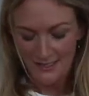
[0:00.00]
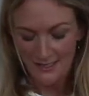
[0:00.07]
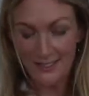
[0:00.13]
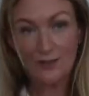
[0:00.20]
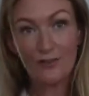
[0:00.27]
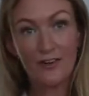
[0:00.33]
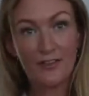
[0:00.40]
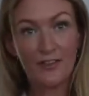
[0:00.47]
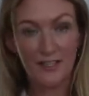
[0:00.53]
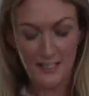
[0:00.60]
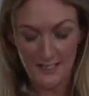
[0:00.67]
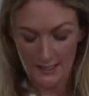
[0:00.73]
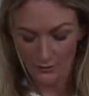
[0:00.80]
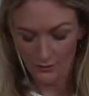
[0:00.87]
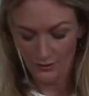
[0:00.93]
So that's a great thing
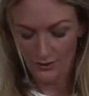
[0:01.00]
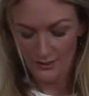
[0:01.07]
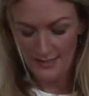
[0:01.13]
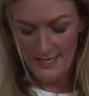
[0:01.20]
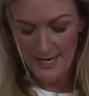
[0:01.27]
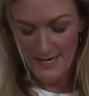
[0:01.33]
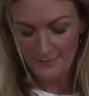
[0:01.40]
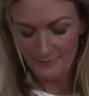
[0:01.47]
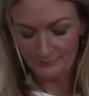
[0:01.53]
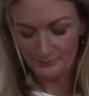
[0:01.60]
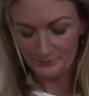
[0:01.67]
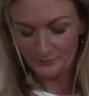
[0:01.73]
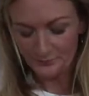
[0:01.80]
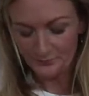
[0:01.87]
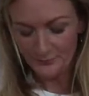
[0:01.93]
to take on holiday.
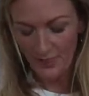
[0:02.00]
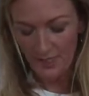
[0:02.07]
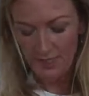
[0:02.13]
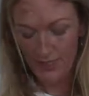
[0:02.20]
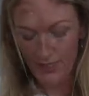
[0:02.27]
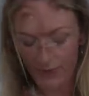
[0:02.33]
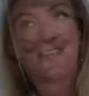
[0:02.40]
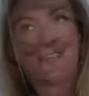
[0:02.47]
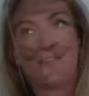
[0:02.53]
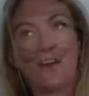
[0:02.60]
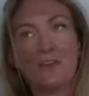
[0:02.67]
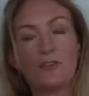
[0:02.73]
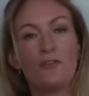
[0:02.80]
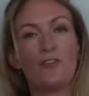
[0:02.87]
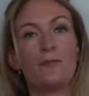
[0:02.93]
Leave it
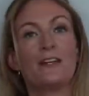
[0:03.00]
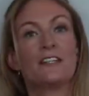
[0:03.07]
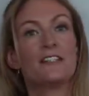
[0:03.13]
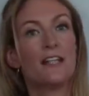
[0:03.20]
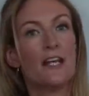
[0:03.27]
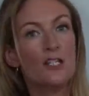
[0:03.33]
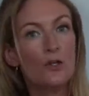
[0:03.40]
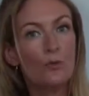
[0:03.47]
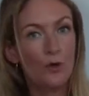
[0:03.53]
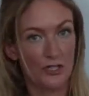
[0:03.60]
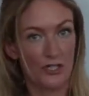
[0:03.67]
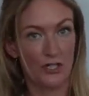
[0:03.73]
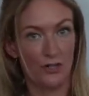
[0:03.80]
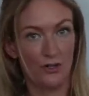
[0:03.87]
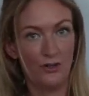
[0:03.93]
after 3 minutes, then you
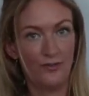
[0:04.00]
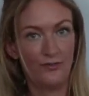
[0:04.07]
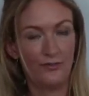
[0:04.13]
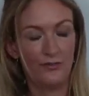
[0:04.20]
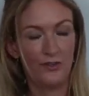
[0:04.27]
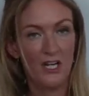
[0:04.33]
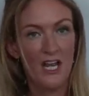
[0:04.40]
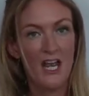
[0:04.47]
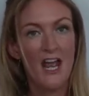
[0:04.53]
wash it off.